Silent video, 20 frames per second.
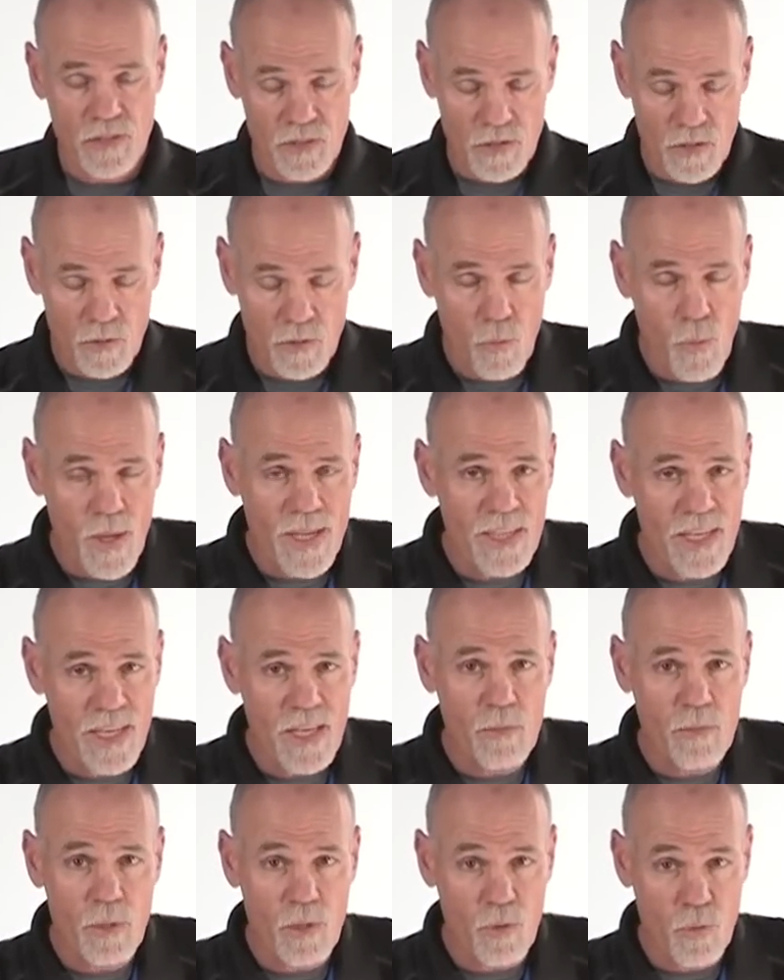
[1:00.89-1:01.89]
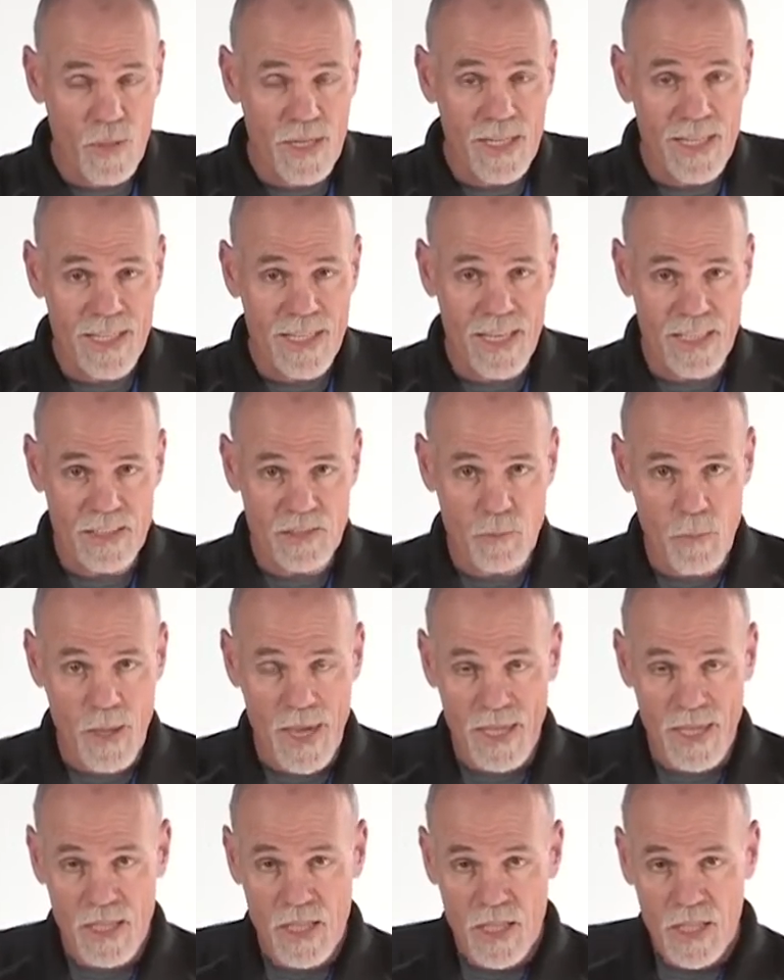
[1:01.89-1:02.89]
So that the way the elbow really gets
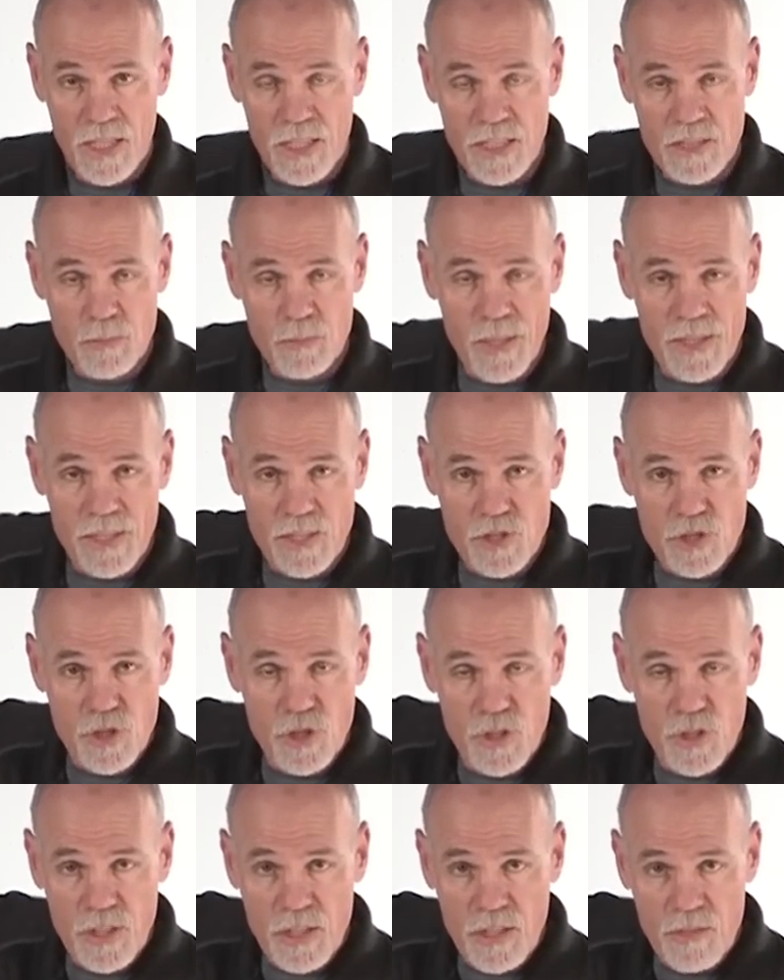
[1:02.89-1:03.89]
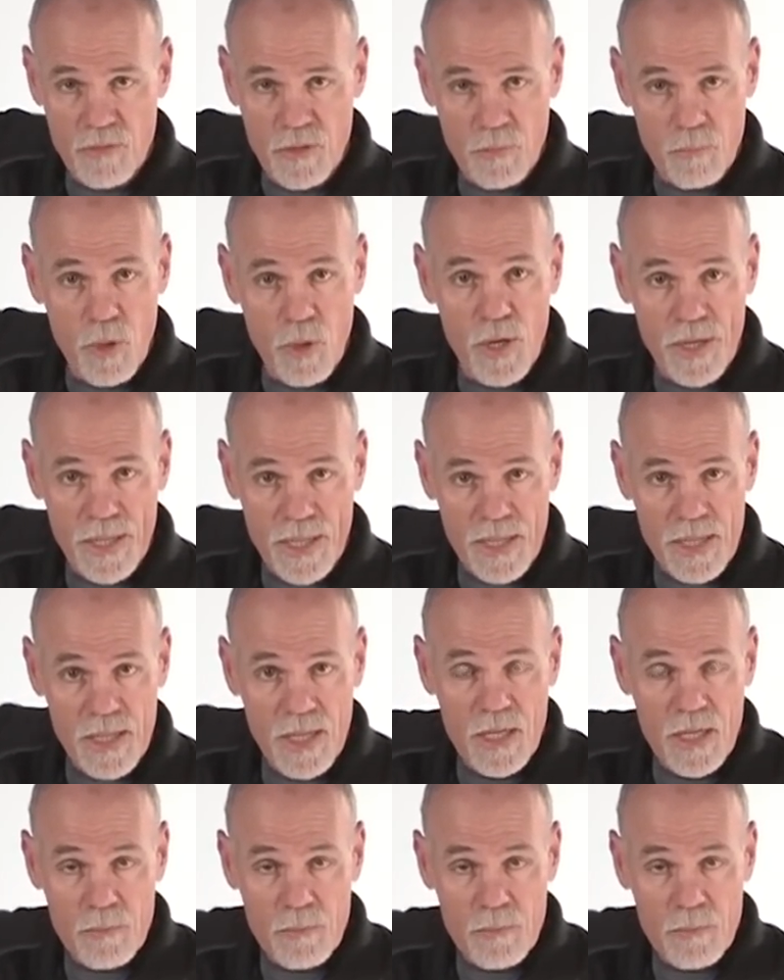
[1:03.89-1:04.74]
back is by the turning of the body.